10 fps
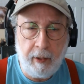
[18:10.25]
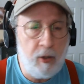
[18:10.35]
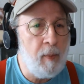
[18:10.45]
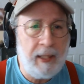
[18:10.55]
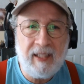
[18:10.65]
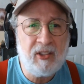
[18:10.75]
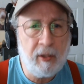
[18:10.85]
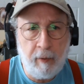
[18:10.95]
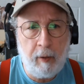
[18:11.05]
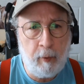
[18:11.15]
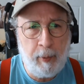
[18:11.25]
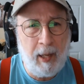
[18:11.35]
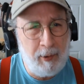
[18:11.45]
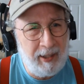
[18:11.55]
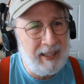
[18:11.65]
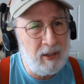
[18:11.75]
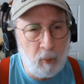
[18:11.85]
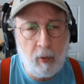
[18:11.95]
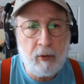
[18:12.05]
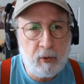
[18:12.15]
And you may disagree with me. I'm going to get the
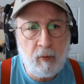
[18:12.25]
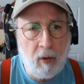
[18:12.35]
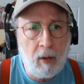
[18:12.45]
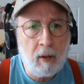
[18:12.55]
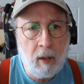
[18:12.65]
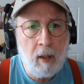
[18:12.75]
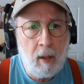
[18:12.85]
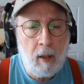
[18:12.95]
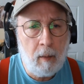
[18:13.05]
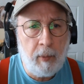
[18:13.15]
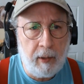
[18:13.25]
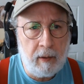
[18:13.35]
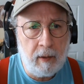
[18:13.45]
words wrong, but